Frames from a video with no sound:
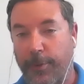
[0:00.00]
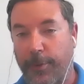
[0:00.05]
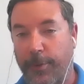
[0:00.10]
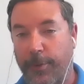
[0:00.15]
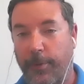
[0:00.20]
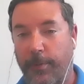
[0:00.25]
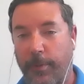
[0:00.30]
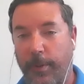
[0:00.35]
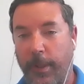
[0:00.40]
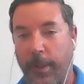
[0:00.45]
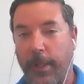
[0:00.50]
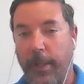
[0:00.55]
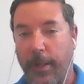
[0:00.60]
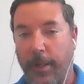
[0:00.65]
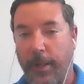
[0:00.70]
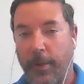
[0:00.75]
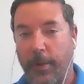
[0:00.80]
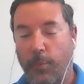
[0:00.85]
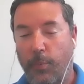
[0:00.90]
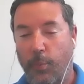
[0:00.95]
So
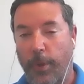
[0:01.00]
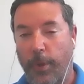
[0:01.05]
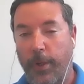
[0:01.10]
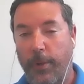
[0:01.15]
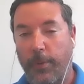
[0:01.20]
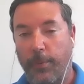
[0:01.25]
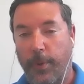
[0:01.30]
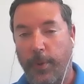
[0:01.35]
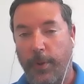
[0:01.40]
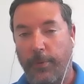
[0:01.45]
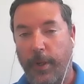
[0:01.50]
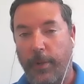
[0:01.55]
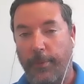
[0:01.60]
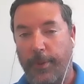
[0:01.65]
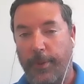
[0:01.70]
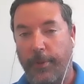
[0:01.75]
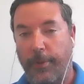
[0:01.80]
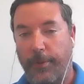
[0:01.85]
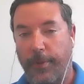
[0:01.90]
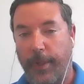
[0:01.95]
we were
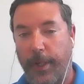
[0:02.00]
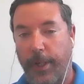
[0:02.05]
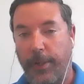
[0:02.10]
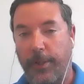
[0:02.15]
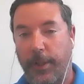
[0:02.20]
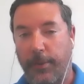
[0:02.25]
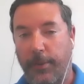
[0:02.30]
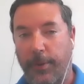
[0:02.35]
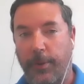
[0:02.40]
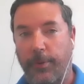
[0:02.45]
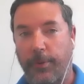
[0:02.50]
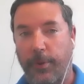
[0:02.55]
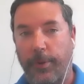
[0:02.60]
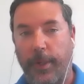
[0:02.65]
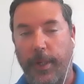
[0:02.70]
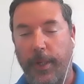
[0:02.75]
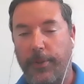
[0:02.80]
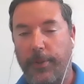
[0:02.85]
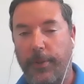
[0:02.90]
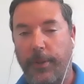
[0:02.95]
able to easily
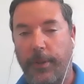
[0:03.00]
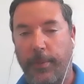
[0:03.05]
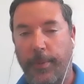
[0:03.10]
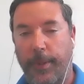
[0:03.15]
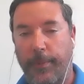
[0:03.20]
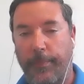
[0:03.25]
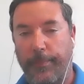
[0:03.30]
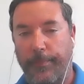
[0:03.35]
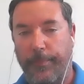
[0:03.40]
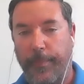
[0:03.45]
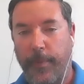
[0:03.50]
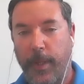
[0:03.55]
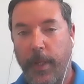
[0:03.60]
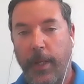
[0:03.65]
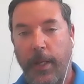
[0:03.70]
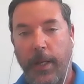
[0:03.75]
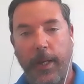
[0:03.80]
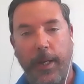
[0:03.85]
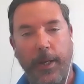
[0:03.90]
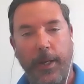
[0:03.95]
recruit kids to come in.
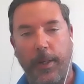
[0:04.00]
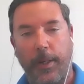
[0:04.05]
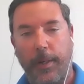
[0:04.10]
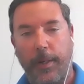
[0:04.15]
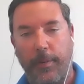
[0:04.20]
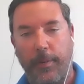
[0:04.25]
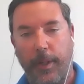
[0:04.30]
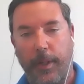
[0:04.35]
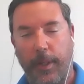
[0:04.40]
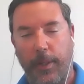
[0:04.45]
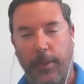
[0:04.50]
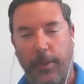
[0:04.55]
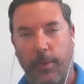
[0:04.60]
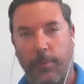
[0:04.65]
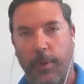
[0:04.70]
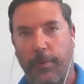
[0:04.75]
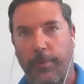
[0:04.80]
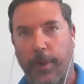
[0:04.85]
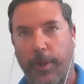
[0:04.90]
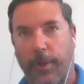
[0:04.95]
And then even the kids
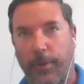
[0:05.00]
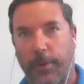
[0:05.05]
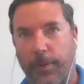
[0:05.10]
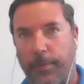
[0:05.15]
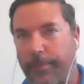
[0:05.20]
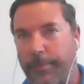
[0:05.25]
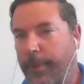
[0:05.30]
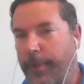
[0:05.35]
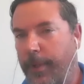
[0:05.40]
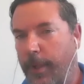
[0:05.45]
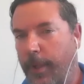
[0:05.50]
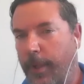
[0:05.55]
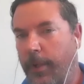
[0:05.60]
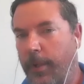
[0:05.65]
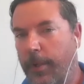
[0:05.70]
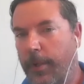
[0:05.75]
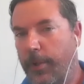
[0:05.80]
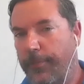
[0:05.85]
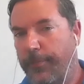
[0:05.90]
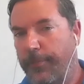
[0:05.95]
that we recruit,
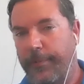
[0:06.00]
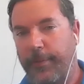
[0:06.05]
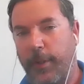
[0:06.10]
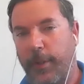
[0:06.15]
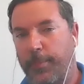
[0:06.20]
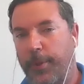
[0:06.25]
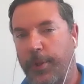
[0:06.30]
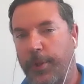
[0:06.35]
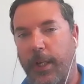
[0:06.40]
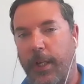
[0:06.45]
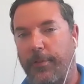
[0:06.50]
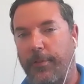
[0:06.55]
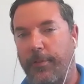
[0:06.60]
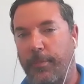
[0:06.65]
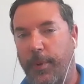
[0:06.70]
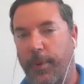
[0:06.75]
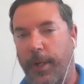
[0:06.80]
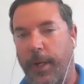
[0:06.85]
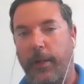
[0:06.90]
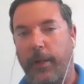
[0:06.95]
50% of
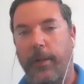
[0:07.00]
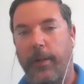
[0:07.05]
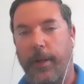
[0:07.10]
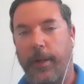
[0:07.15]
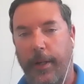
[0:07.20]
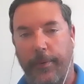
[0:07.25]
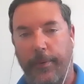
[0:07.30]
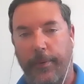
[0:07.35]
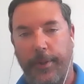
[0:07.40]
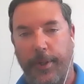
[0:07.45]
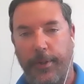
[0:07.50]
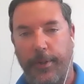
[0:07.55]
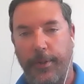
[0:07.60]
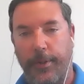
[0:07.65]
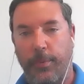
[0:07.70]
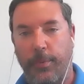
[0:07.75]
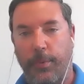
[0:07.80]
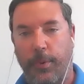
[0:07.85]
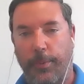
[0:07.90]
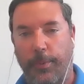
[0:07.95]
them are not cut out to
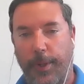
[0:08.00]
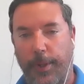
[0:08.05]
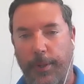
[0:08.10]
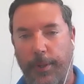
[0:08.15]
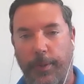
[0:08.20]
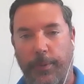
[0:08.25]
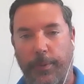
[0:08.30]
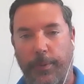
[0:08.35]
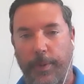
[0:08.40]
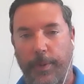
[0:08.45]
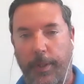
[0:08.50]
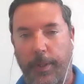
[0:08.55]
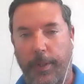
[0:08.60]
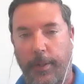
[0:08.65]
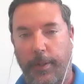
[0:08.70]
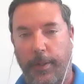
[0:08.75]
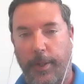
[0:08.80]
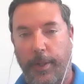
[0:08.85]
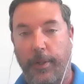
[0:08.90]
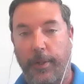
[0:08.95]
do what we do. And
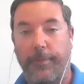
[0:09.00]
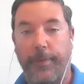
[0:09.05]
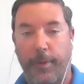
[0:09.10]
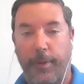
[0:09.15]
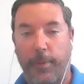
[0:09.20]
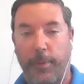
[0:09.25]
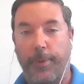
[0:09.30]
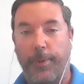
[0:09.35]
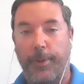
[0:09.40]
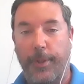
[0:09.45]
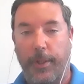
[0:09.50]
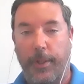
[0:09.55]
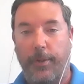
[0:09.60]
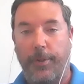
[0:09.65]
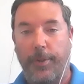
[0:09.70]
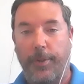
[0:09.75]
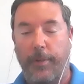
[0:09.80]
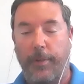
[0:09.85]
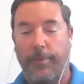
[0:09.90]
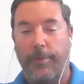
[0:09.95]
then the other 50%
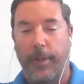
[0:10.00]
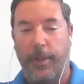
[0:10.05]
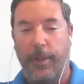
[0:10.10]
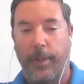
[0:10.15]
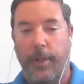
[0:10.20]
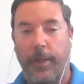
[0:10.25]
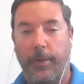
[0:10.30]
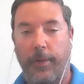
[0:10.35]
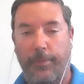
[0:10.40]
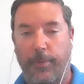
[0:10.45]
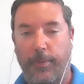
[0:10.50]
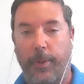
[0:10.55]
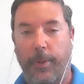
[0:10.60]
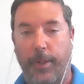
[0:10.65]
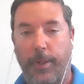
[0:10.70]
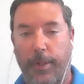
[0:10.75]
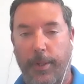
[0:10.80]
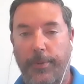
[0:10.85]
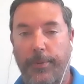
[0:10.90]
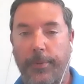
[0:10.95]
are definitely cut out for
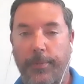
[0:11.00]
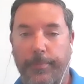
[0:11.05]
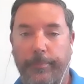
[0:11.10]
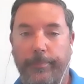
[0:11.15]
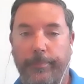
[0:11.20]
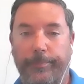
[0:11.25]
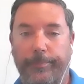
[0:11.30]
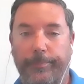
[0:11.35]
what it is.